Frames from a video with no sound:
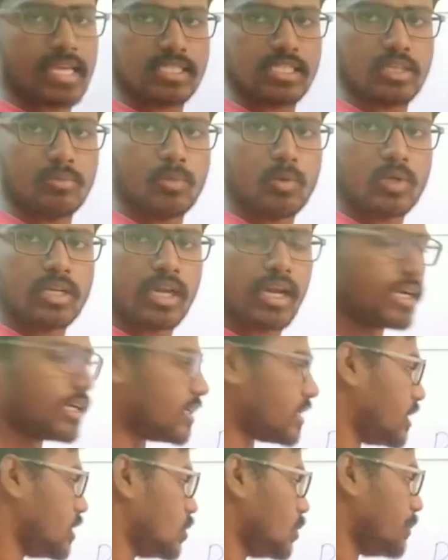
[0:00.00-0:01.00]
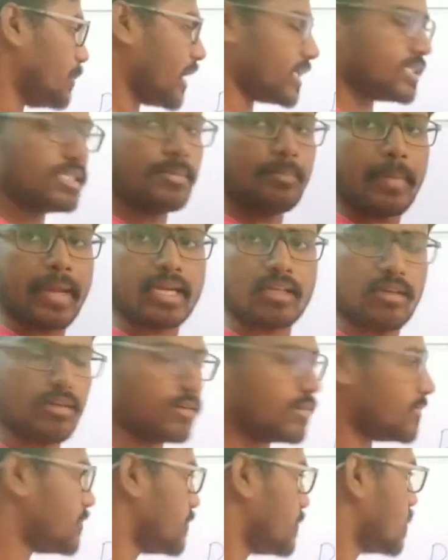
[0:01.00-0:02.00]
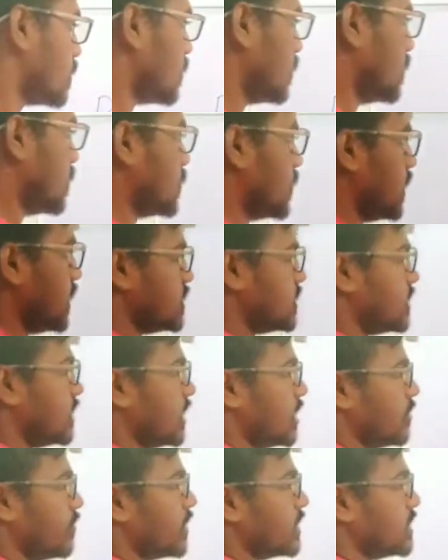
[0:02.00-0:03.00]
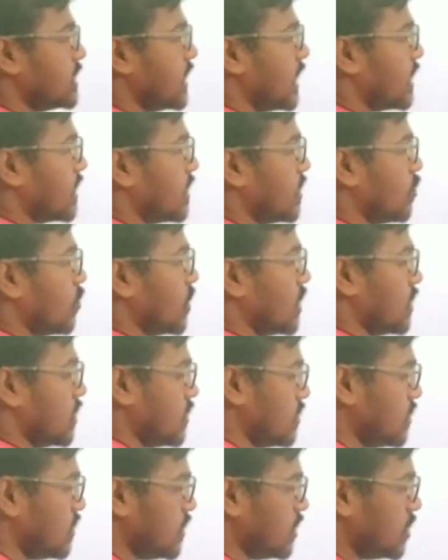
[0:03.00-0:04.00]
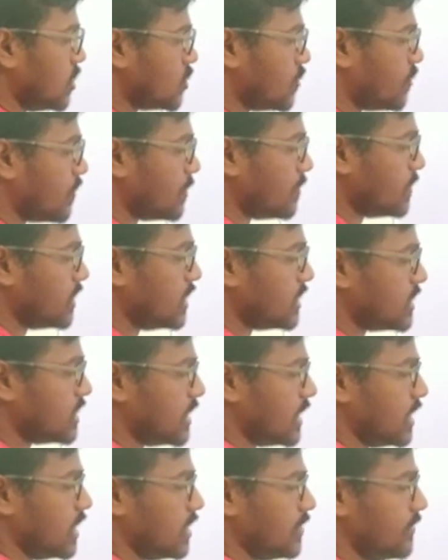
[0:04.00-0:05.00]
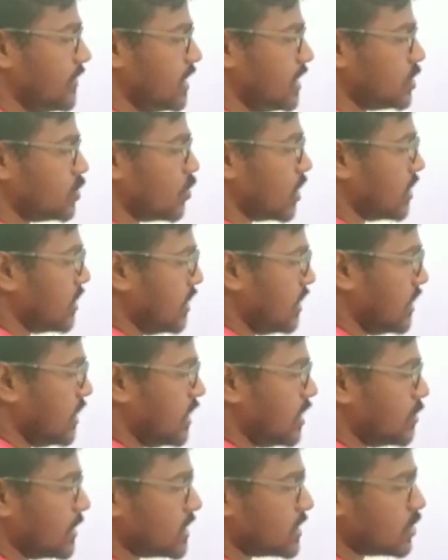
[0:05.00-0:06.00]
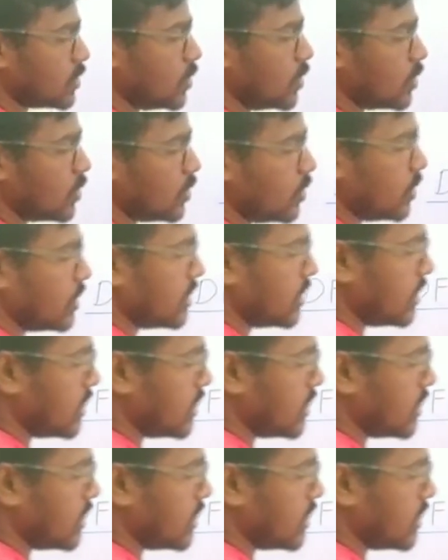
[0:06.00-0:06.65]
input and try to match the pattern. So let's take first character 1. So from this state, if it is 1, it must go to